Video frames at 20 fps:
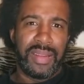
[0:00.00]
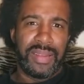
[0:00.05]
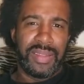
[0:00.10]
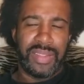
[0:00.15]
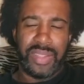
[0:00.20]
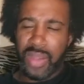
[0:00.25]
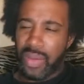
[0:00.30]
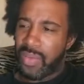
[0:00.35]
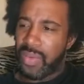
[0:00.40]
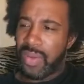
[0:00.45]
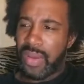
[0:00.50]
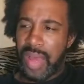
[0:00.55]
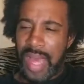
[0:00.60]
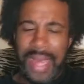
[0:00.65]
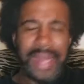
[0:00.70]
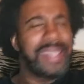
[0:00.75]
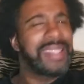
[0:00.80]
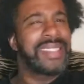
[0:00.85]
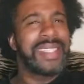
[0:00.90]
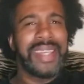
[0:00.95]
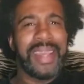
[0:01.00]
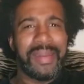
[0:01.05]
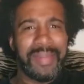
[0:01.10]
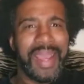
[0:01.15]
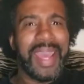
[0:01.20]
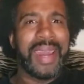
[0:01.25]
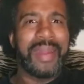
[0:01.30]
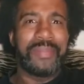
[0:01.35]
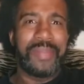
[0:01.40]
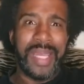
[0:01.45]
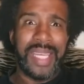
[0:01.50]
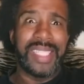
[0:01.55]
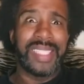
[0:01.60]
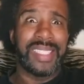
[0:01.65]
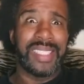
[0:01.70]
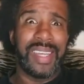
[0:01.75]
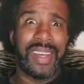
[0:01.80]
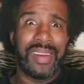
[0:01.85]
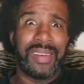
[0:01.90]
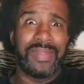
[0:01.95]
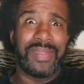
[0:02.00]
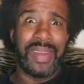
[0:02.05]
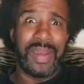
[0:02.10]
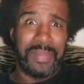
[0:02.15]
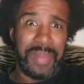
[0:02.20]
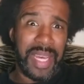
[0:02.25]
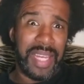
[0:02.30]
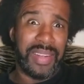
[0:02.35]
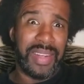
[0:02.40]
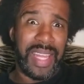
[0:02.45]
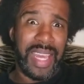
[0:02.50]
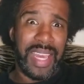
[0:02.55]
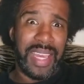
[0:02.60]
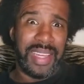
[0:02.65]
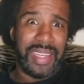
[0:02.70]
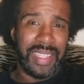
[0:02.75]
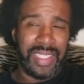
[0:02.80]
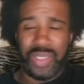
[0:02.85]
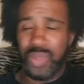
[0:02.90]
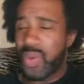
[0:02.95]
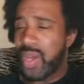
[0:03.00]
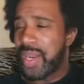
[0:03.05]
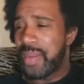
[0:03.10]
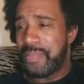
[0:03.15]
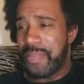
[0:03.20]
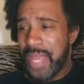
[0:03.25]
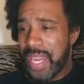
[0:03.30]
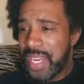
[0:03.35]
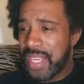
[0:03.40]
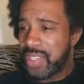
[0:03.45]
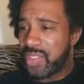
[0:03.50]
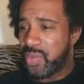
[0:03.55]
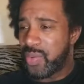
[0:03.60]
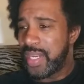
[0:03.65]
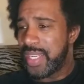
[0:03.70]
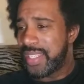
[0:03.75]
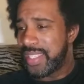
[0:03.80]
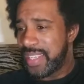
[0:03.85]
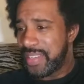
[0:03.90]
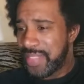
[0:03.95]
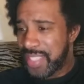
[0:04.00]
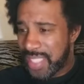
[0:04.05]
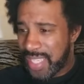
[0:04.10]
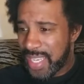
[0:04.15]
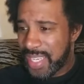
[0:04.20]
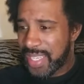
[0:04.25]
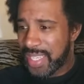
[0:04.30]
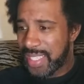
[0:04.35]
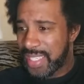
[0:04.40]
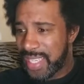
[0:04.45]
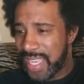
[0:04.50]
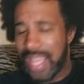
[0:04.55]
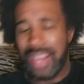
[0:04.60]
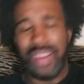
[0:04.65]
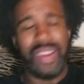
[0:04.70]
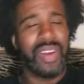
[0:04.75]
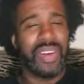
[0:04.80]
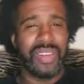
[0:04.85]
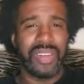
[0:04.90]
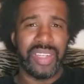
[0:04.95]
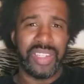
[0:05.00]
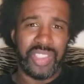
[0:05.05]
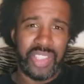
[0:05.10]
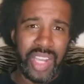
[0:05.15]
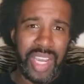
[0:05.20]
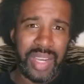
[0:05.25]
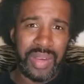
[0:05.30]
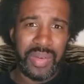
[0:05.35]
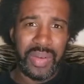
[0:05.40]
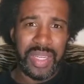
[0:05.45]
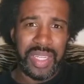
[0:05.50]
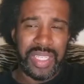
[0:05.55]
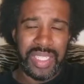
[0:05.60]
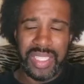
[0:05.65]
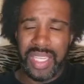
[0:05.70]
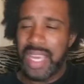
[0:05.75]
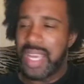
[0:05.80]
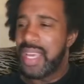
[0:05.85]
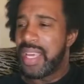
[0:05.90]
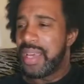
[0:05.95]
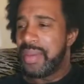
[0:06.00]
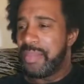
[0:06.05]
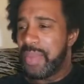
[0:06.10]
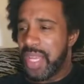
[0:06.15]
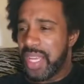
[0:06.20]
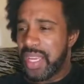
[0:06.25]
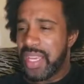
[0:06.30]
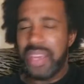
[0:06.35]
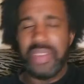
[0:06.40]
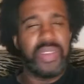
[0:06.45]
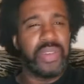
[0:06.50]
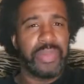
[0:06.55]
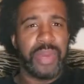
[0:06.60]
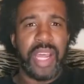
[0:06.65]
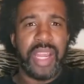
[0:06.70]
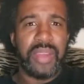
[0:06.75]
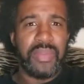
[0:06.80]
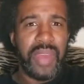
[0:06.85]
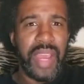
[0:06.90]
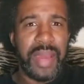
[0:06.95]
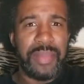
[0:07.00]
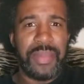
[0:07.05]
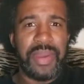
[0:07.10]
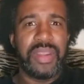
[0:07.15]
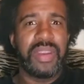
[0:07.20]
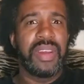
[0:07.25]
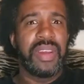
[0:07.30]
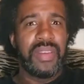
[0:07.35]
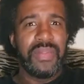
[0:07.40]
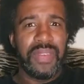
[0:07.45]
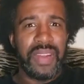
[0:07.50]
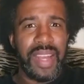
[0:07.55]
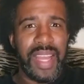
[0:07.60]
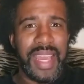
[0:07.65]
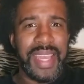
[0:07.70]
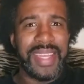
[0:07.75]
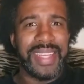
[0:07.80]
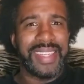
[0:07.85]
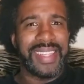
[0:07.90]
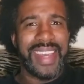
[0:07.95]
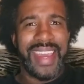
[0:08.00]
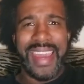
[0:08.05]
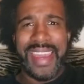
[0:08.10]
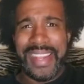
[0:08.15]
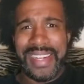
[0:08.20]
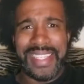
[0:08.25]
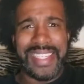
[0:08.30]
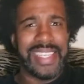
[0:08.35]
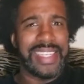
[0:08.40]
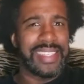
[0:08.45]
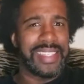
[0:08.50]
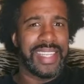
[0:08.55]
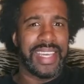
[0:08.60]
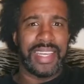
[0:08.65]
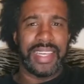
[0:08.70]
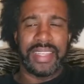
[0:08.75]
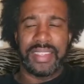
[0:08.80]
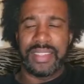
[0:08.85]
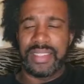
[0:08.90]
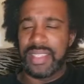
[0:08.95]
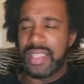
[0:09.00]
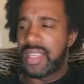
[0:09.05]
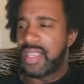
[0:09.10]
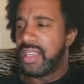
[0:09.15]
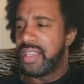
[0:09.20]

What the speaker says: So honestly, I'm kind of pissed off about that. Because what, a minute and 27 seconds, how long the track was, but he was probably rapping for like 18 seconds.